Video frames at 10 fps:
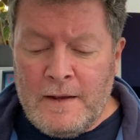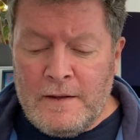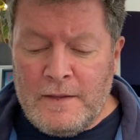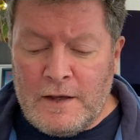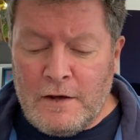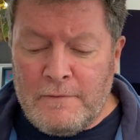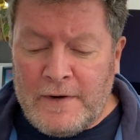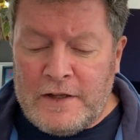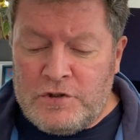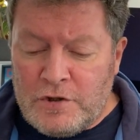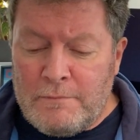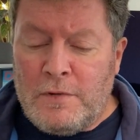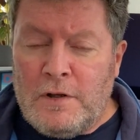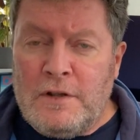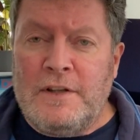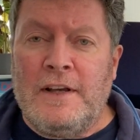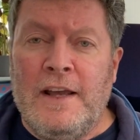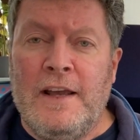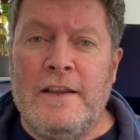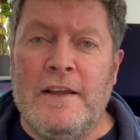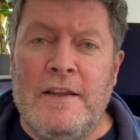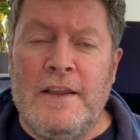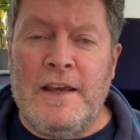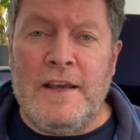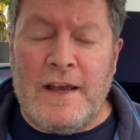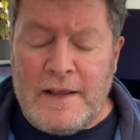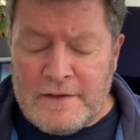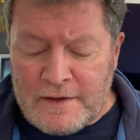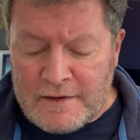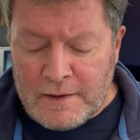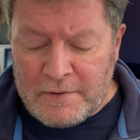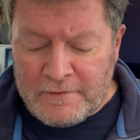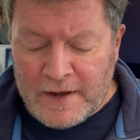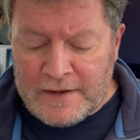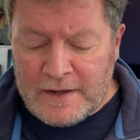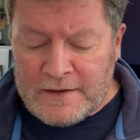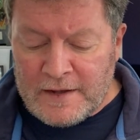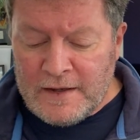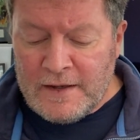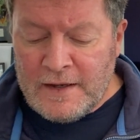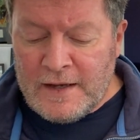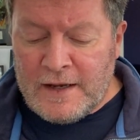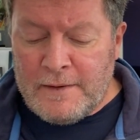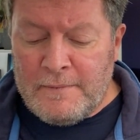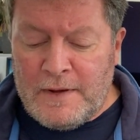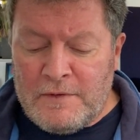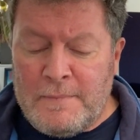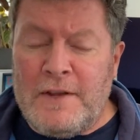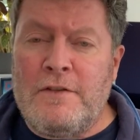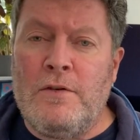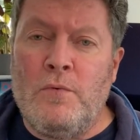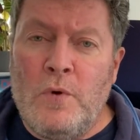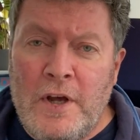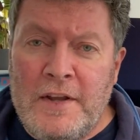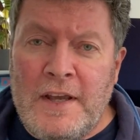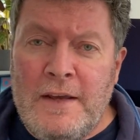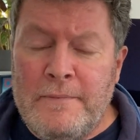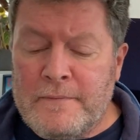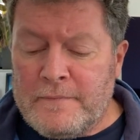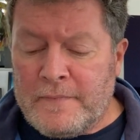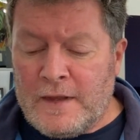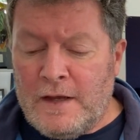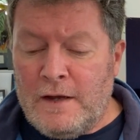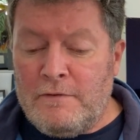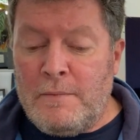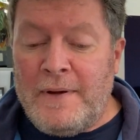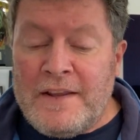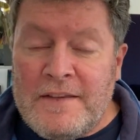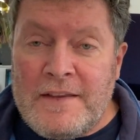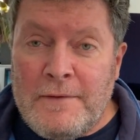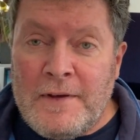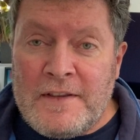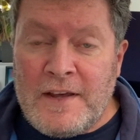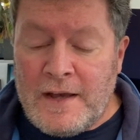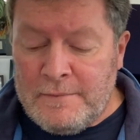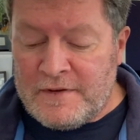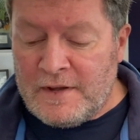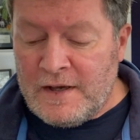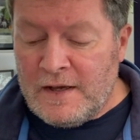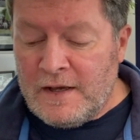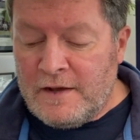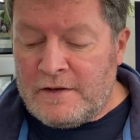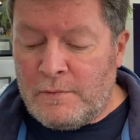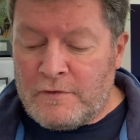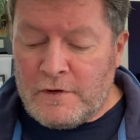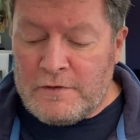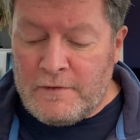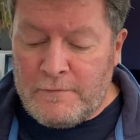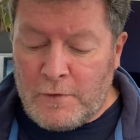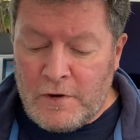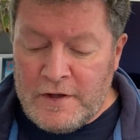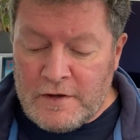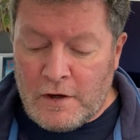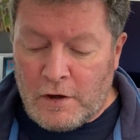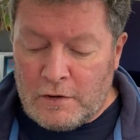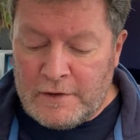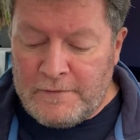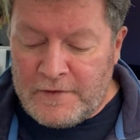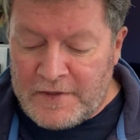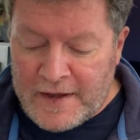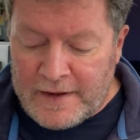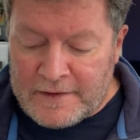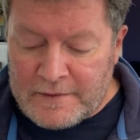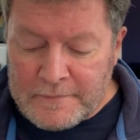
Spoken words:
They got very jumbled in the answers they provided. It was a bit too wordy, repetitive at times. So we've got to avoid all of that.